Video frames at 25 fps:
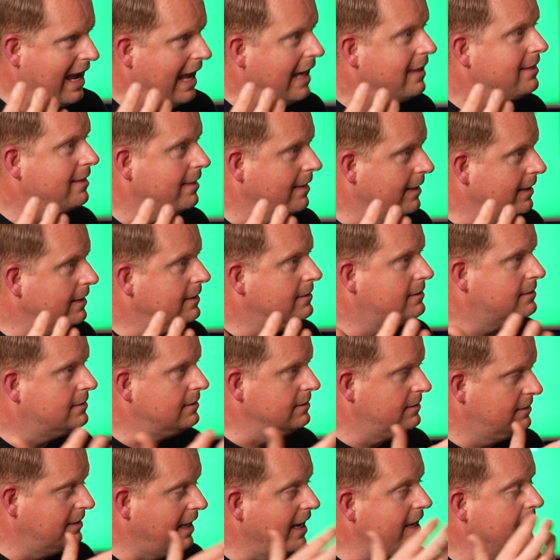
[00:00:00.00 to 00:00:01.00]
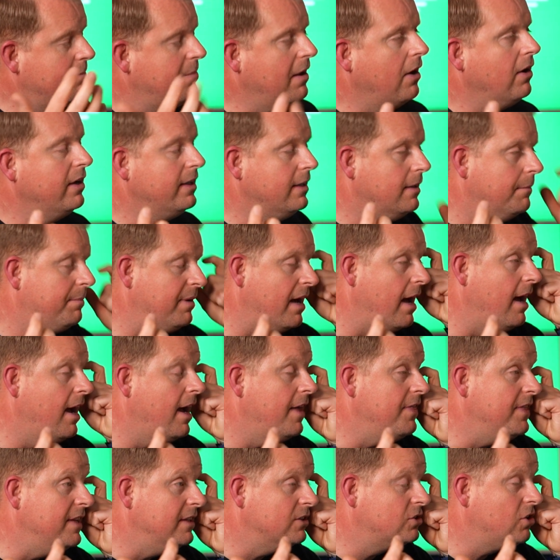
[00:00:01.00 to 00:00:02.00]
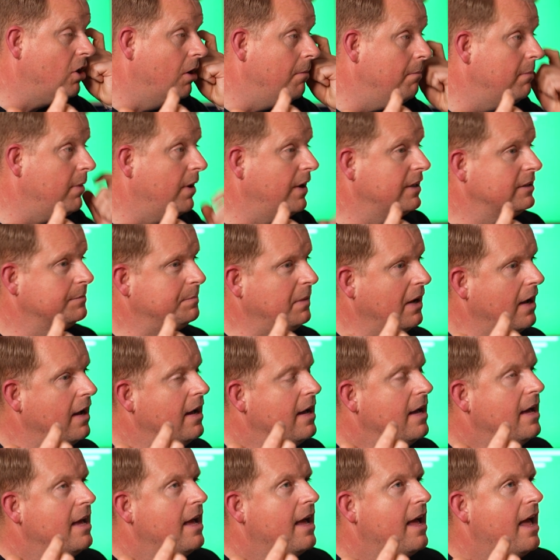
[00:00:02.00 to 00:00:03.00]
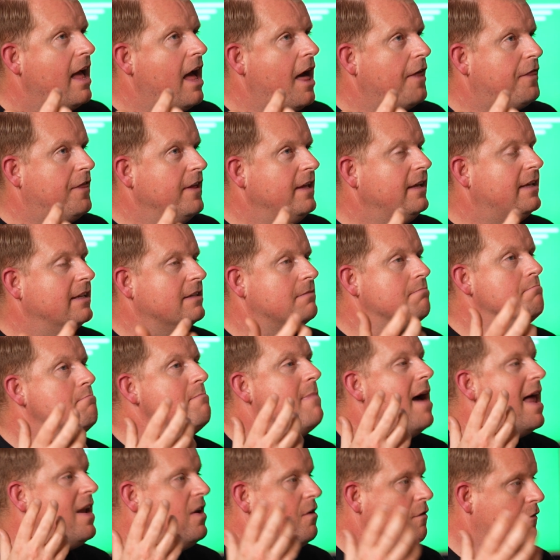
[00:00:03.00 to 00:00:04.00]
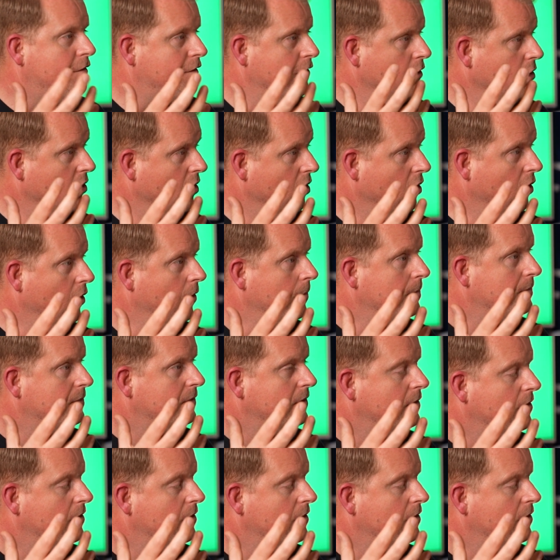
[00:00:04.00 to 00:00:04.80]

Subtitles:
athletes to take part in these combines, but I think it's meant for,